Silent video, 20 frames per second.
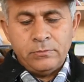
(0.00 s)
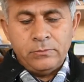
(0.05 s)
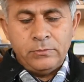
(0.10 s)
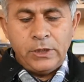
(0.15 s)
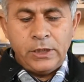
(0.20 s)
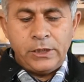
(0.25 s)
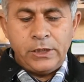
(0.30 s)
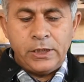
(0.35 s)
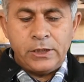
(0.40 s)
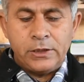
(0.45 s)

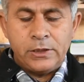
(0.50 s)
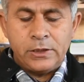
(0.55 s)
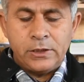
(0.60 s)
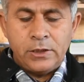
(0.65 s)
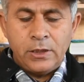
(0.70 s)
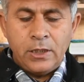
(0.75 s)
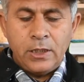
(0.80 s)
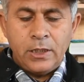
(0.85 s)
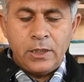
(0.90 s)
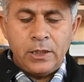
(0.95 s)

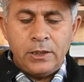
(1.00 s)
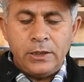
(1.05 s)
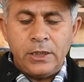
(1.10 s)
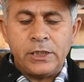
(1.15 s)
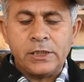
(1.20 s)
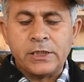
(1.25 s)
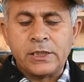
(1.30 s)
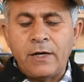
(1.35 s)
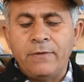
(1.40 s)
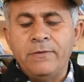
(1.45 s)

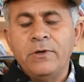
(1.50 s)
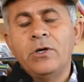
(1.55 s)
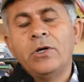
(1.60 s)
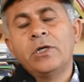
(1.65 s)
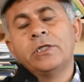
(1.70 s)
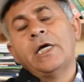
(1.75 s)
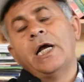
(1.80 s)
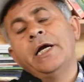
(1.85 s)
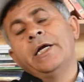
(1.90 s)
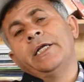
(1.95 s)
This
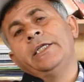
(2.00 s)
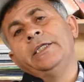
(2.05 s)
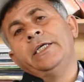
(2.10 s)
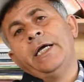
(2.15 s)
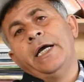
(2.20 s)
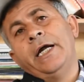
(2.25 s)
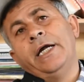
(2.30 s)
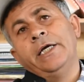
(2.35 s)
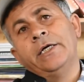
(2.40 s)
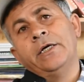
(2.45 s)
covers under the
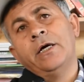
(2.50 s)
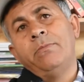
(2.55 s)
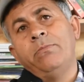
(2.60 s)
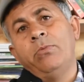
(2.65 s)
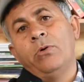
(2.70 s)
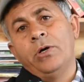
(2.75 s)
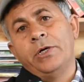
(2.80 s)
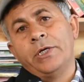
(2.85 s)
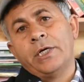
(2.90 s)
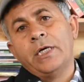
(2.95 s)
heading of
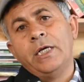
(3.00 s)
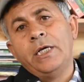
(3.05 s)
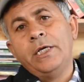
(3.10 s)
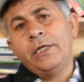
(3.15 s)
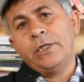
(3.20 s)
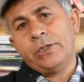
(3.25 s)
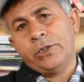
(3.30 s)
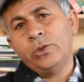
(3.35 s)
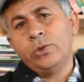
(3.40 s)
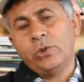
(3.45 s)
political
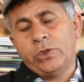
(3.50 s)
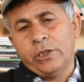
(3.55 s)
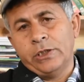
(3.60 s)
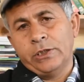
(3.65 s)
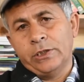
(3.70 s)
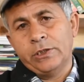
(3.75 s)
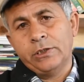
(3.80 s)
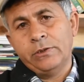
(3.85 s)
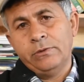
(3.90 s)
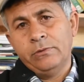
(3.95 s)

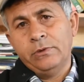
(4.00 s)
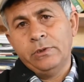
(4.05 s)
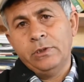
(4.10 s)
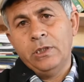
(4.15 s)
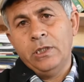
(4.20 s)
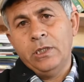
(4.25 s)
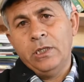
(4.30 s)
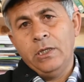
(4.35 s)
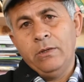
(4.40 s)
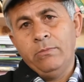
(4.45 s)
institutions.
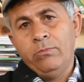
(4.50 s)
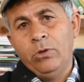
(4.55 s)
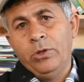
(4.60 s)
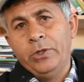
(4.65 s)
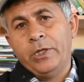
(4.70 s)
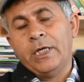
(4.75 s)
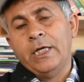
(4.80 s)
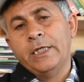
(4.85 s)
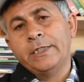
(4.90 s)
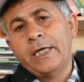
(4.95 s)

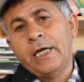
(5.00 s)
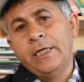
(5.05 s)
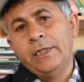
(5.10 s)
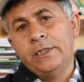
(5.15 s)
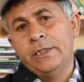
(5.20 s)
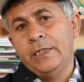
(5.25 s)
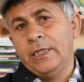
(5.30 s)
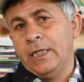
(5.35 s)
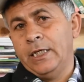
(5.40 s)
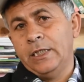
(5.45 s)
Political
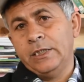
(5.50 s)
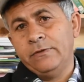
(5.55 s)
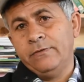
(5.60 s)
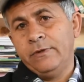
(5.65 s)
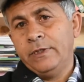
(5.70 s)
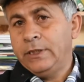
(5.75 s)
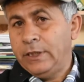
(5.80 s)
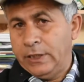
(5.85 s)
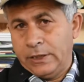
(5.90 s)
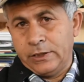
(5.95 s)
science deals
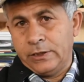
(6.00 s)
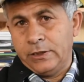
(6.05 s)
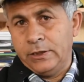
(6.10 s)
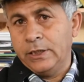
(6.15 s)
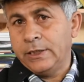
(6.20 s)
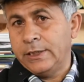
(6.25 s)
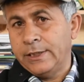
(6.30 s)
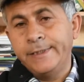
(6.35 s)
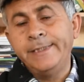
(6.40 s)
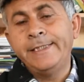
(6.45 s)
with this.
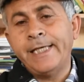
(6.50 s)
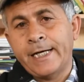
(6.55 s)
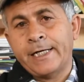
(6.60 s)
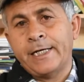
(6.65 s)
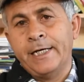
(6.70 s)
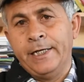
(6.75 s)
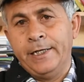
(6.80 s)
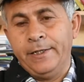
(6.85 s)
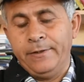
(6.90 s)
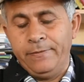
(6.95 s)
This is second.